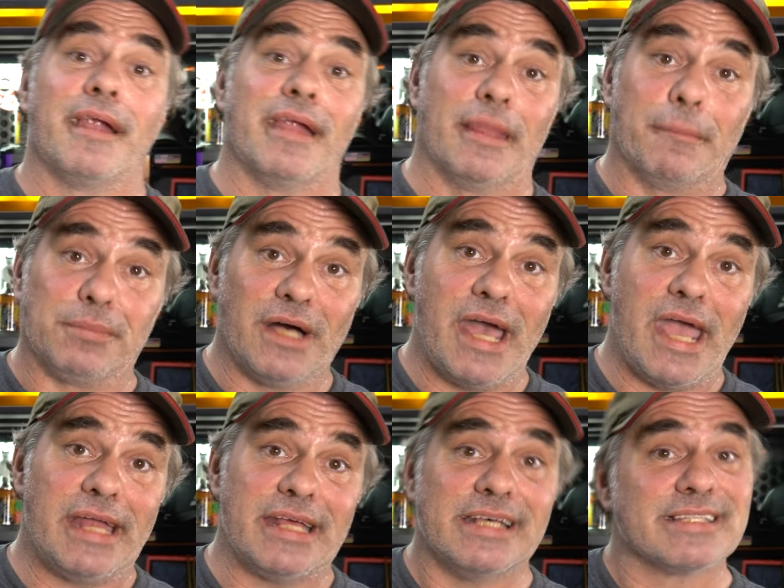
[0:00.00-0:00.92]
Now the
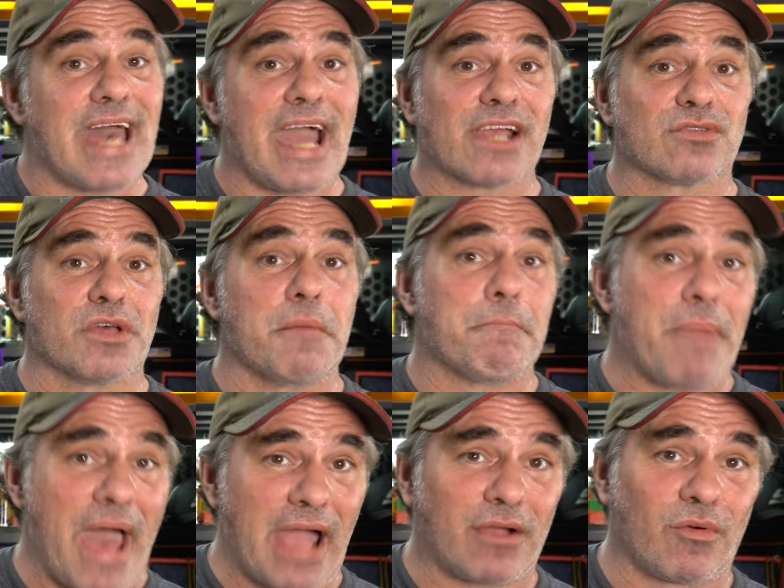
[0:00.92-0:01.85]
blade is actually
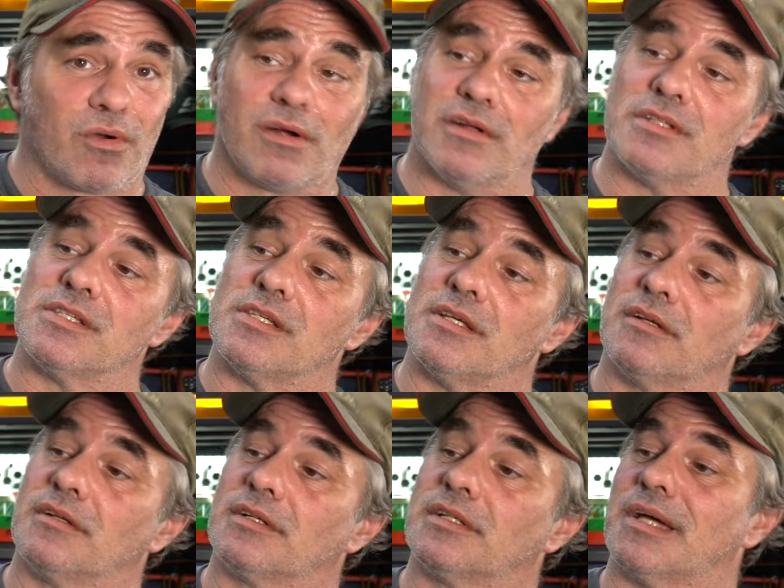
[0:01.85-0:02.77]
backwards
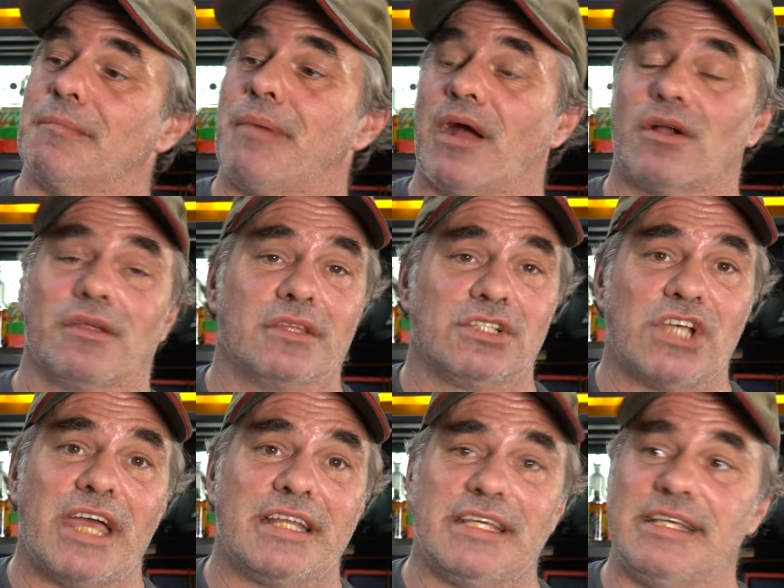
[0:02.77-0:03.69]
compared to the
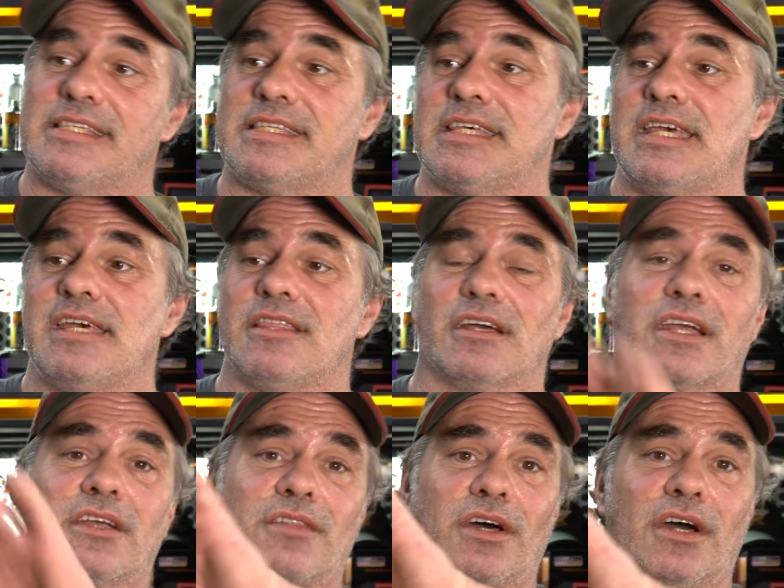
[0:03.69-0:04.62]
JTC.
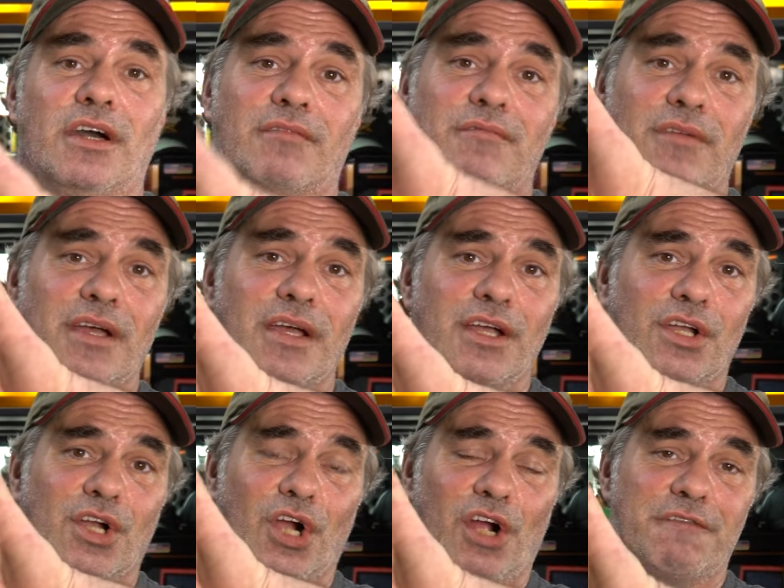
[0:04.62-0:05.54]
The
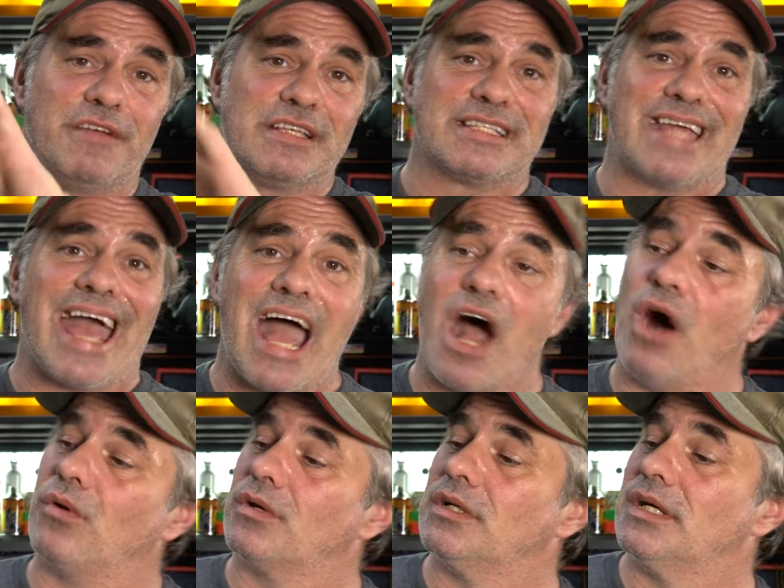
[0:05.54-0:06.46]
kerf is
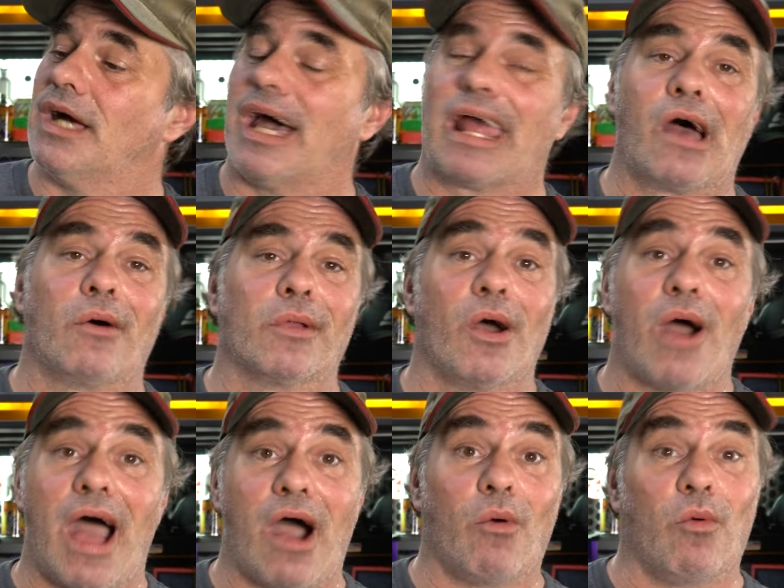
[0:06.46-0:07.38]
down. I don't know
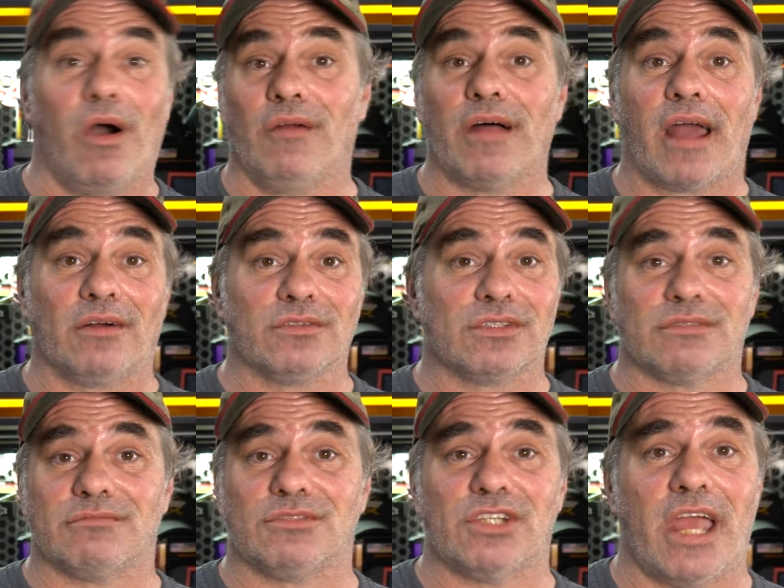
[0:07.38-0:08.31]
how well that'll
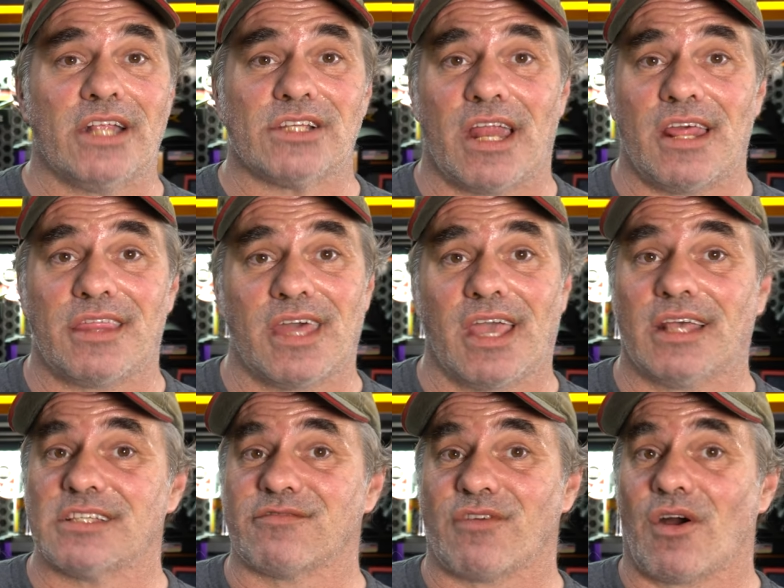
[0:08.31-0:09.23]
change anything
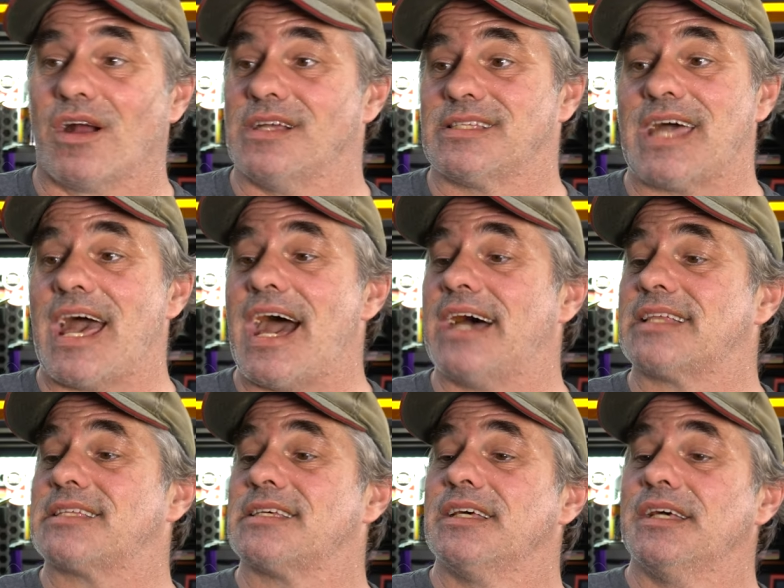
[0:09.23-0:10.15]
as far as that,